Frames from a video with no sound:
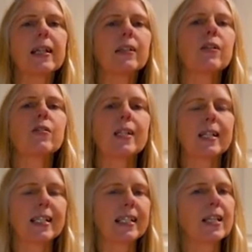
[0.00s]
and there's a
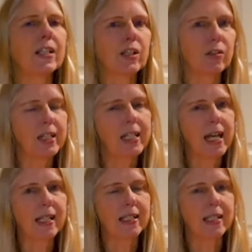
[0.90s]
sensory
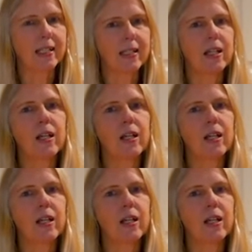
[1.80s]
analysis.